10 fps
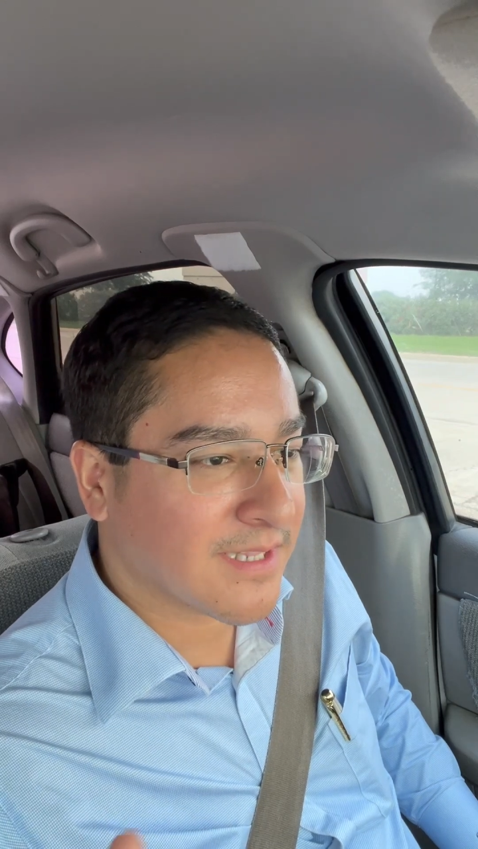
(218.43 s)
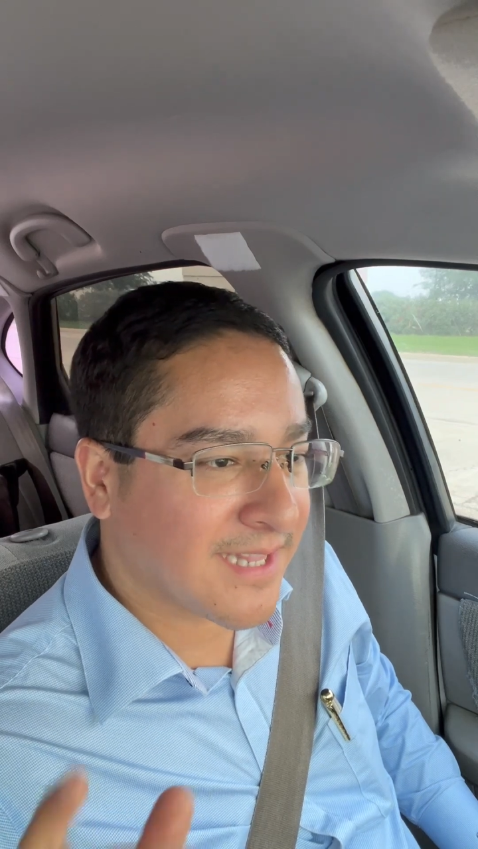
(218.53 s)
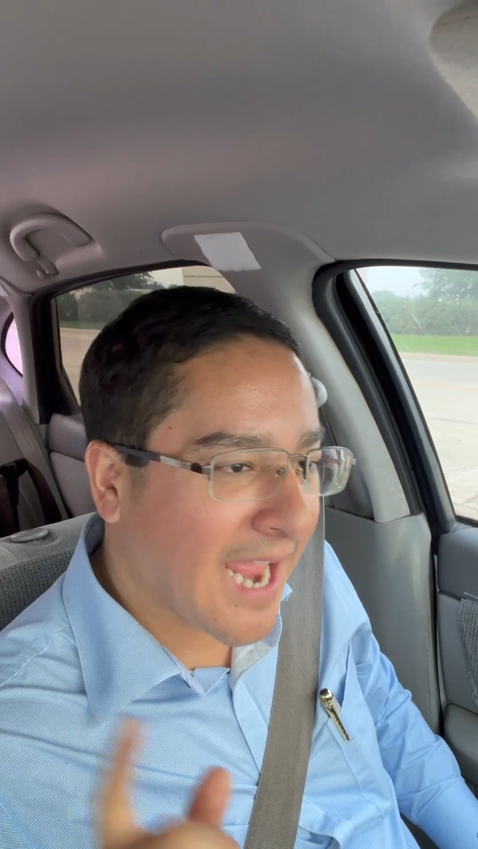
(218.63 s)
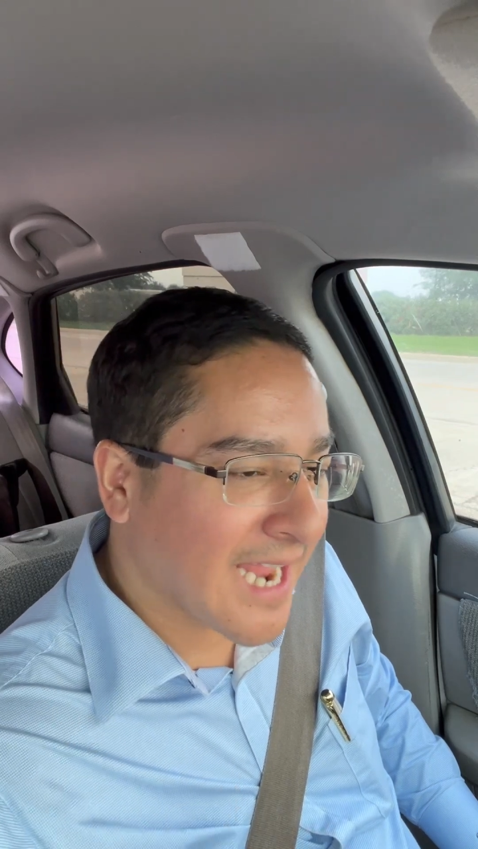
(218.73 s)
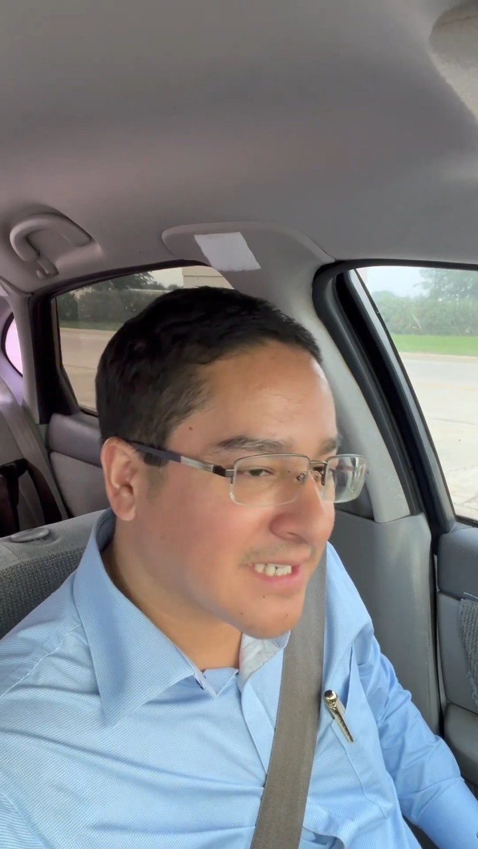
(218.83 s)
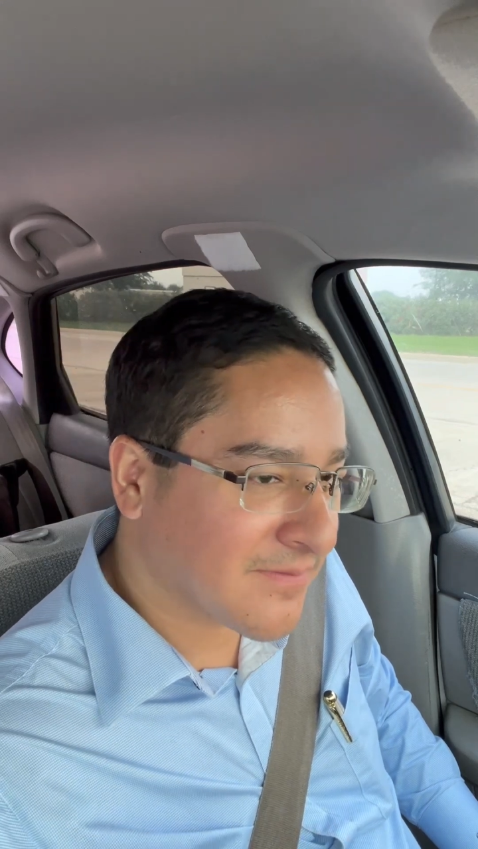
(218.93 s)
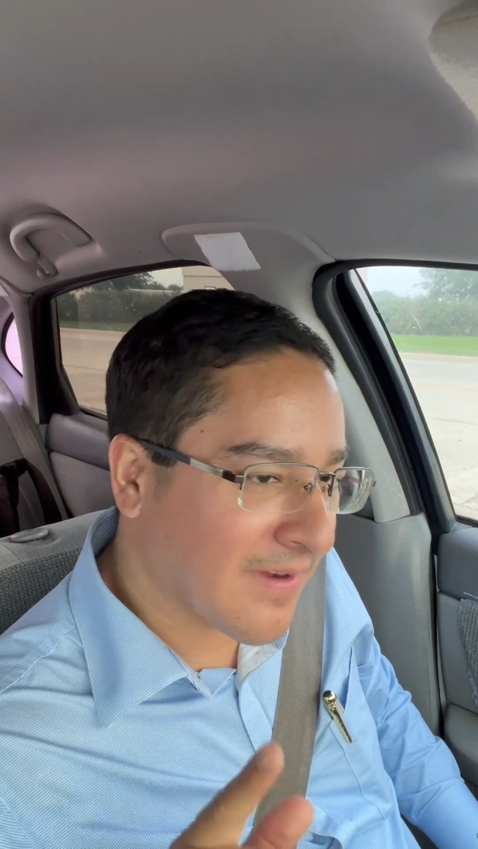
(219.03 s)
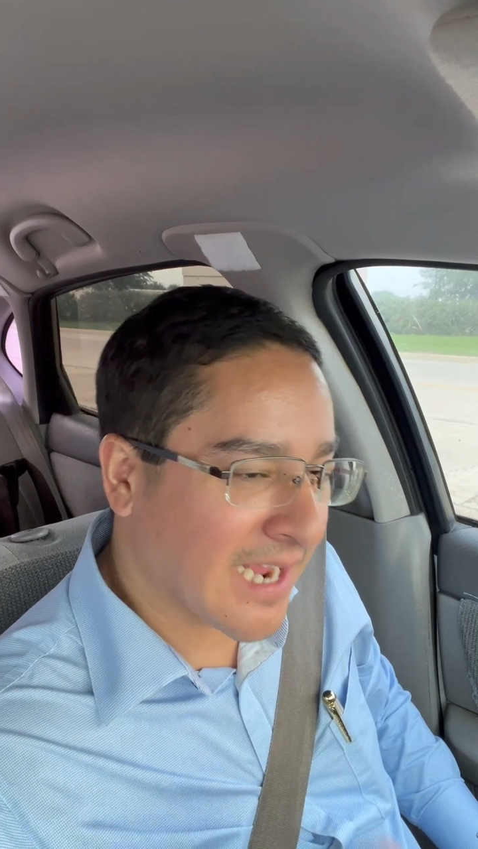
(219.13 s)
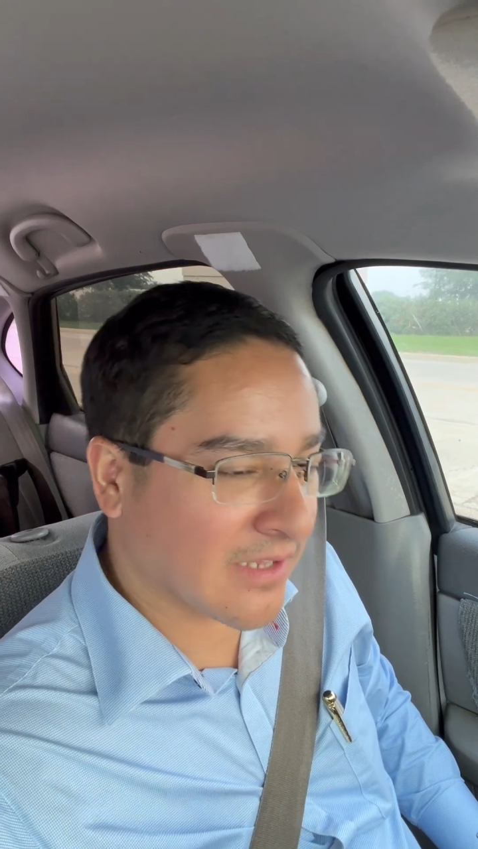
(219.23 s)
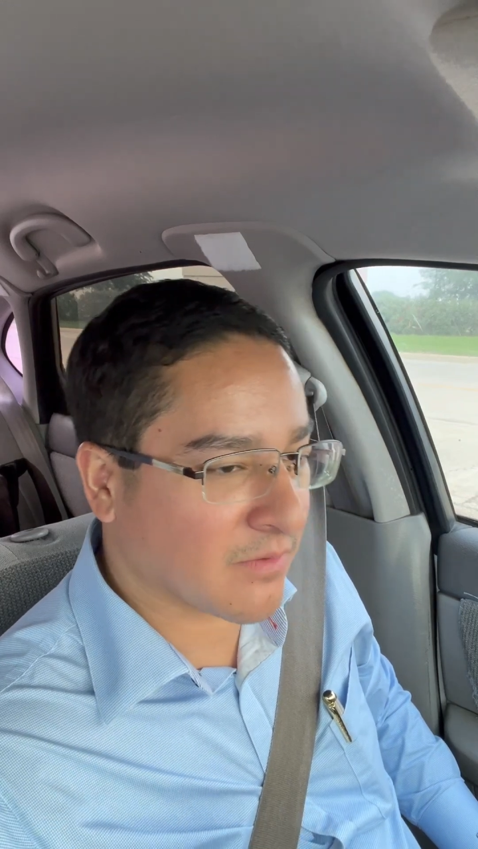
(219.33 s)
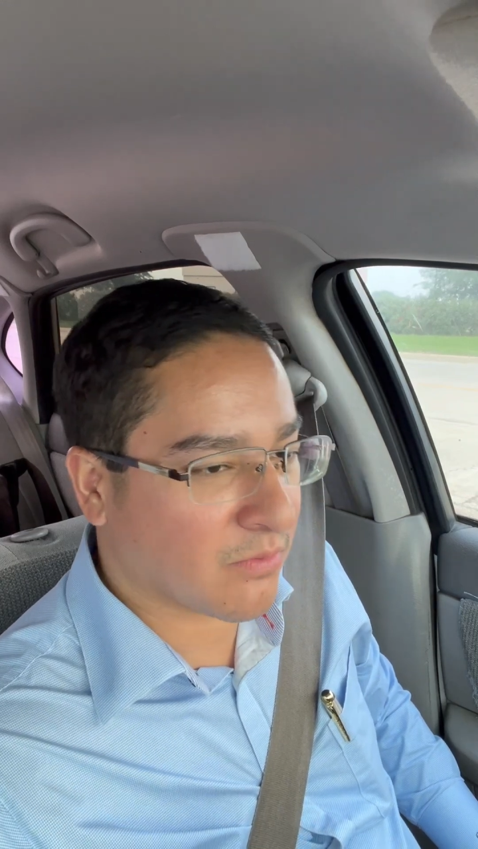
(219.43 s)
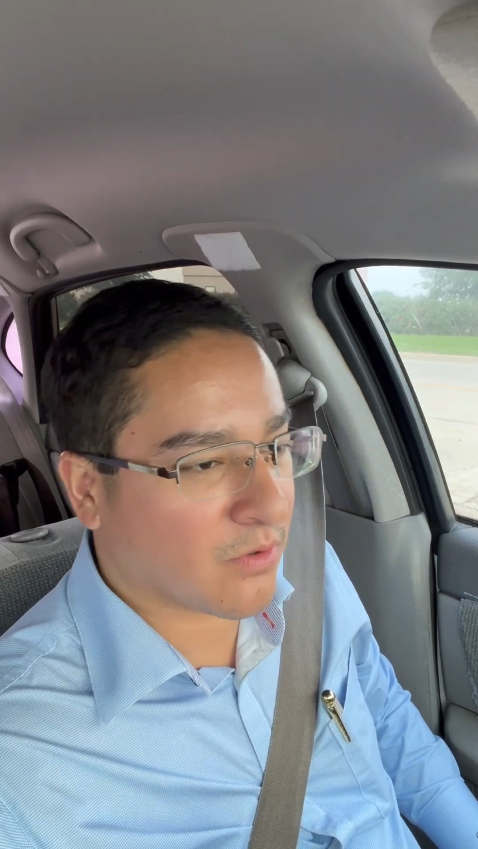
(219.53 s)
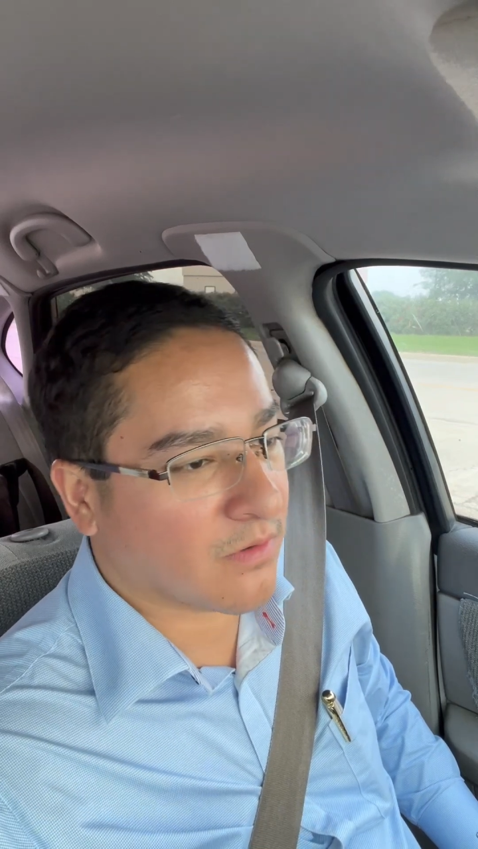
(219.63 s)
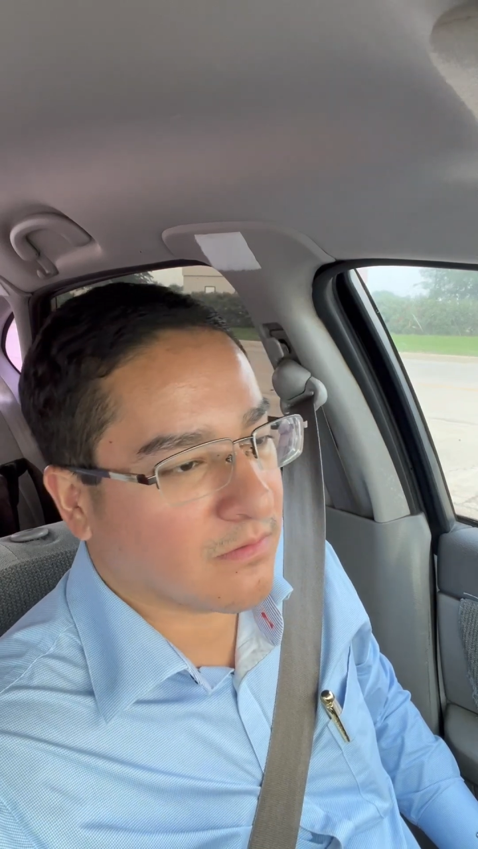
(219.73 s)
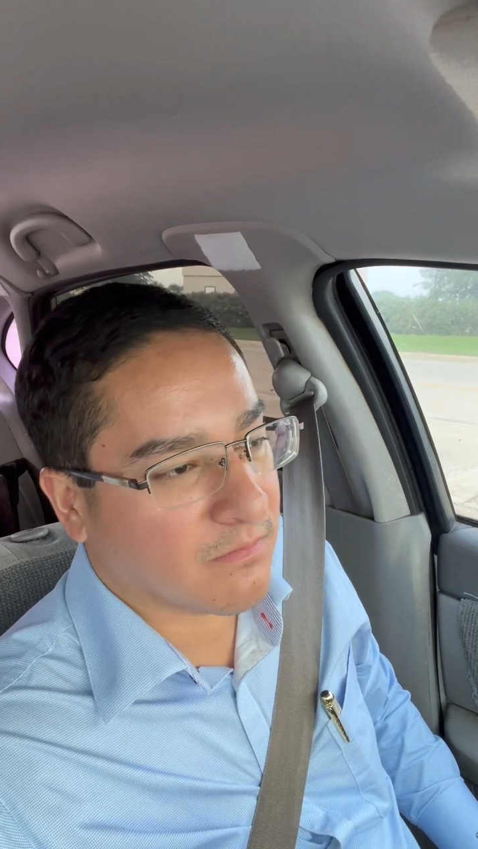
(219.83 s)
that's valuable,